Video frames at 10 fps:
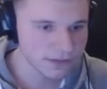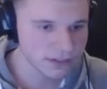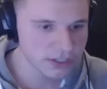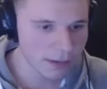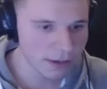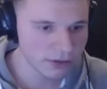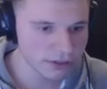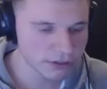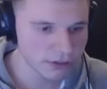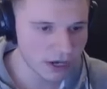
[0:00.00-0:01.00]
Stop. How do I
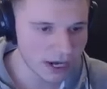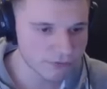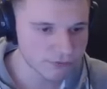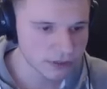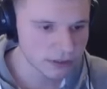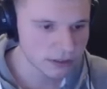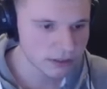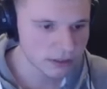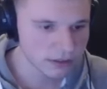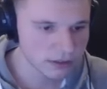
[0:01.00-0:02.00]
turn you off?
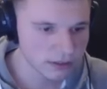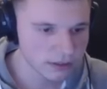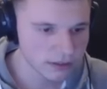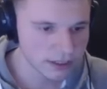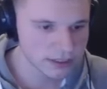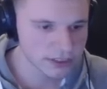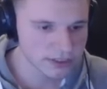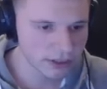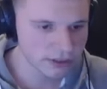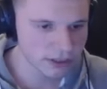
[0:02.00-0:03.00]
It's
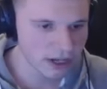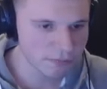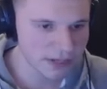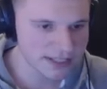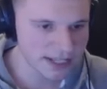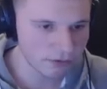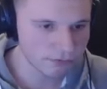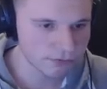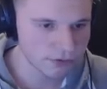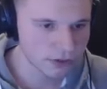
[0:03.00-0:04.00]
just gonna turn off by
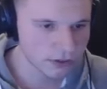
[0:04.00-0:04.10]
itself.